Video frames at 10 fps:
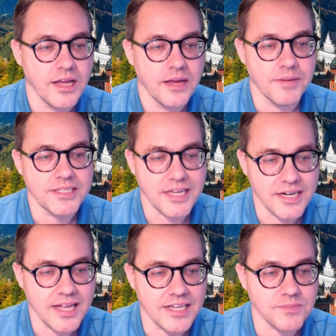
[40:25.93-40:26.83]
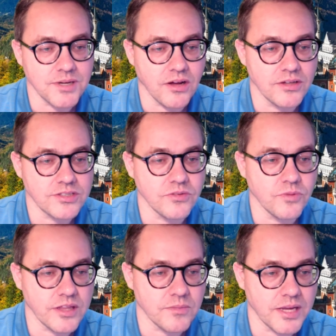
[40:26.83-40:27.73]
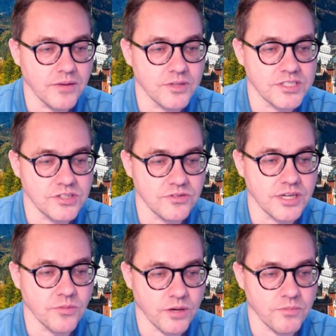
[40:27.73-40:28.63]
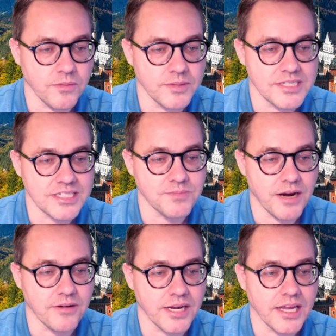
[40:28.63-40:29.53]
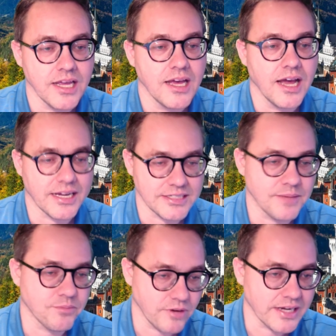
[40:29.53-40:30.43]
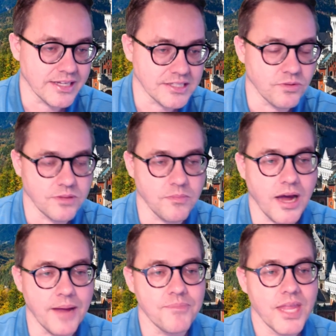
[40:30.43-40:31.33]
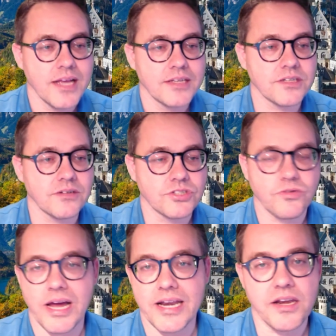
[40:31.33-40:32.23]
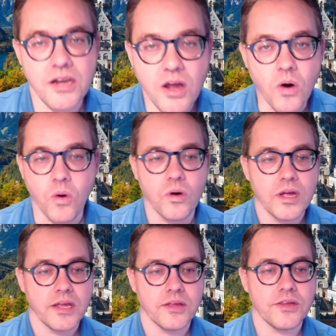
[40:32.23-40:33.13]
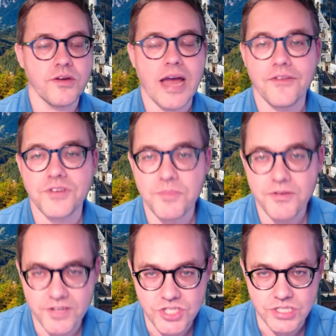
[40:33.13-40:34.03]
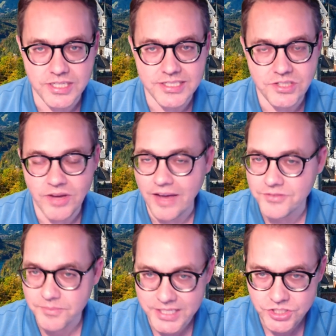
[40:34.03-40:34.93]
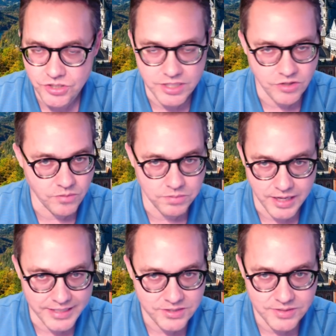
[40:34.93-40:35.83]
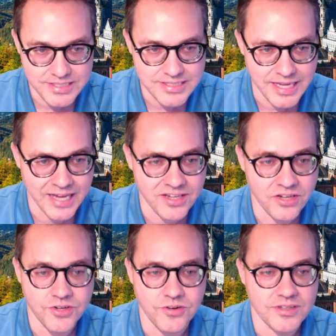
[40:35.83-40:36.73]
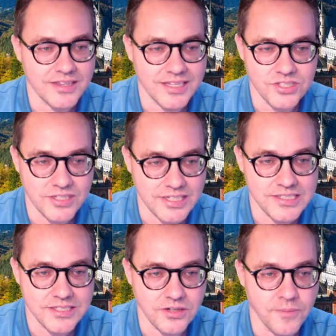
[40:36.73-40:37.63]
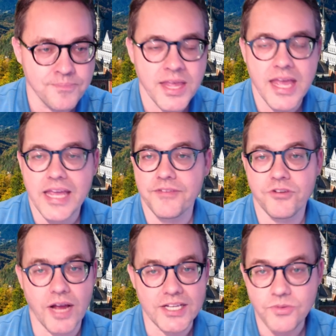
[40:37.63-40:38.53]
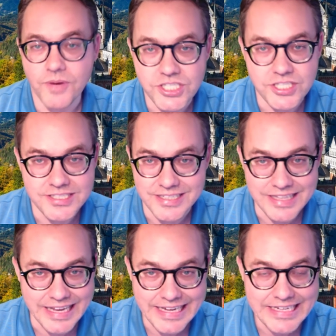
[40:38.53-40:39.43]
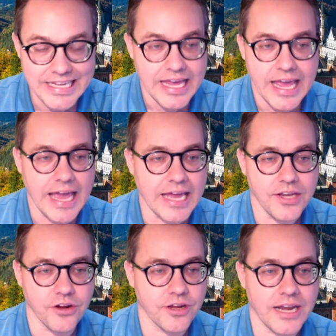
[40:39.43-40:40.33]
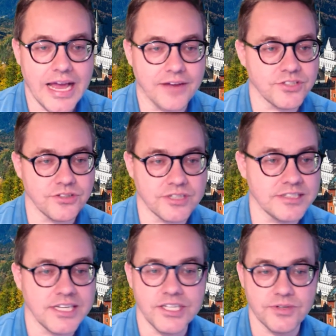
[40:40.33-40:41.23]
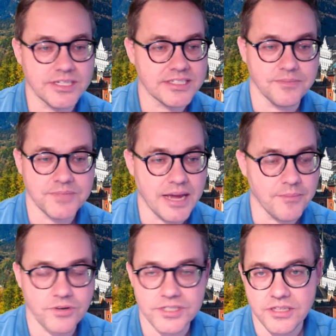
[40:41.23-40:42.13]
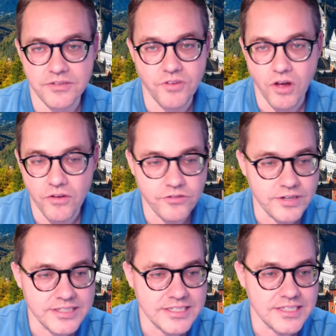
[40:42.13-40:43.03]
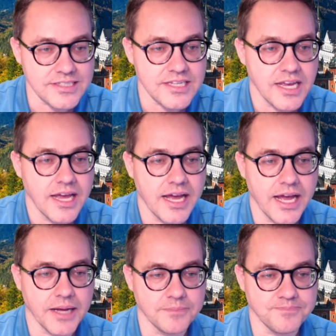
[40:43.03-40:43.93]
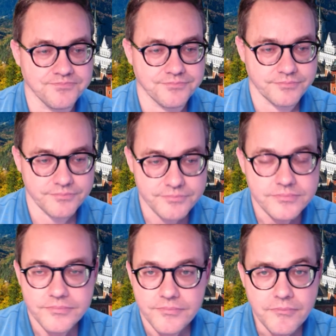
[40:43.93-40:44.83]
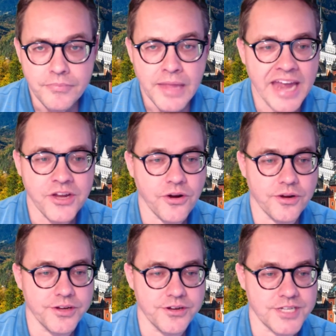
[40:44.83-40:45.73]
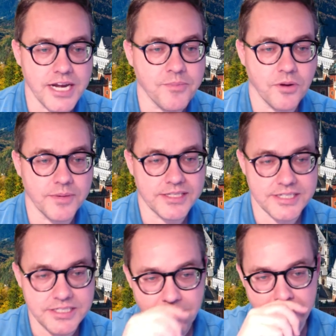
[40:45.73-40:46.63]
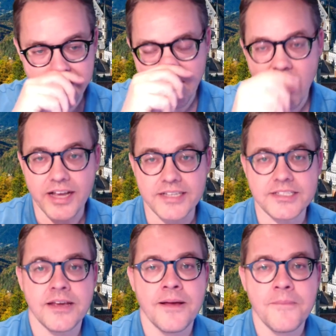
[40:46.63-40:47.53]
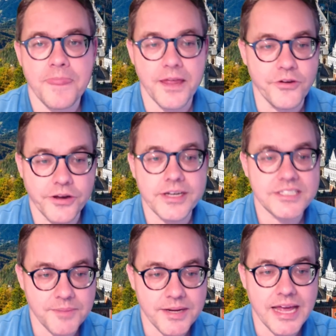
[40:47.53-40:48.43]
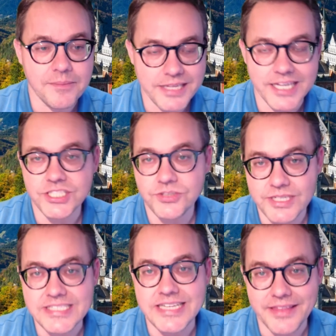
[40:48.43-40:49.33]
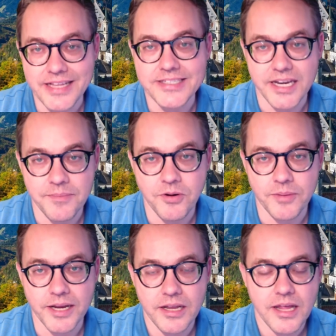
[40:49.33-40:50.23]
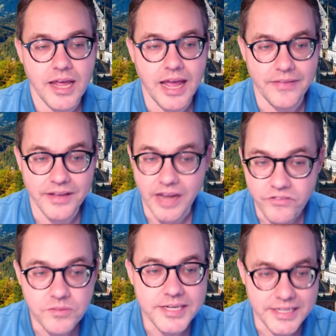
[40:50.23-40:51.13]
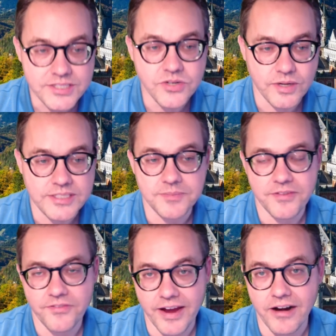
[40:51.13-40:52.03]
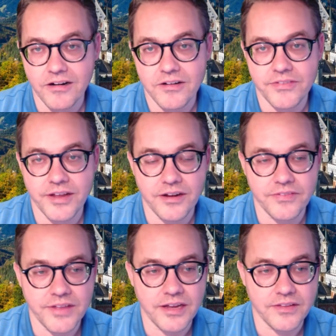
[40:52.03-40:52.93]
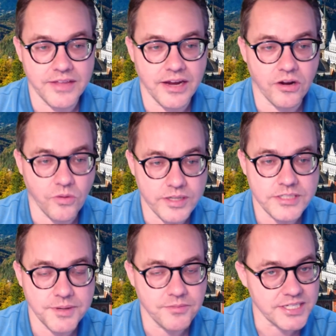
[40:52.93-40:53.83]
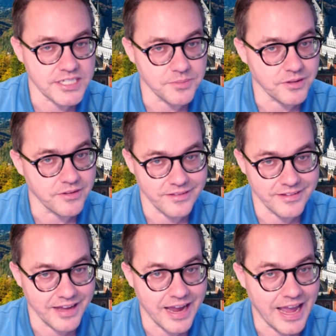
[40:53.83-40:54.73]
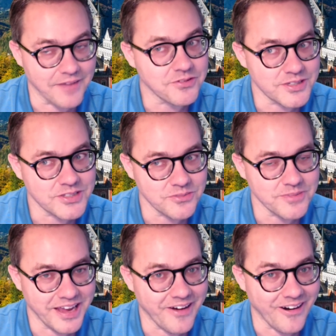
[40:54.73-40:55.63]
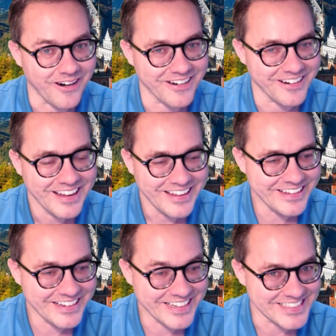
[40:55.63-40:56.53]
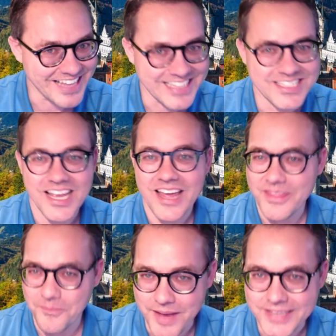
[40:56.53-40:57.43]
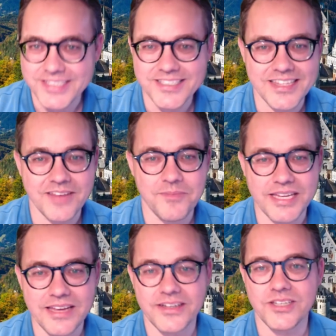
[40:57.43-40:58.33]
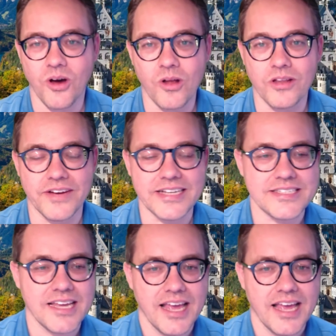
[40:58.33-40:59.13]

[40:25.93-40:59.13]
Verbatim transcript: My son and husband also with me with student and work permits expiring contemporaneous with mine. So, Johanna, no, you have to be vigilant. You have to make sure that you're applying to extend. You're doing the things you need to. If graduation is delayed and you're going to have to continue into September, into the fall, for instance, um, and your, your study permit is expiring in August, then you're going to submit an application to extend that study permit. And the government is going to be fair. They, they, they are going to be reasonable. I have to assume they are because that's the message that they've been giving to all of us.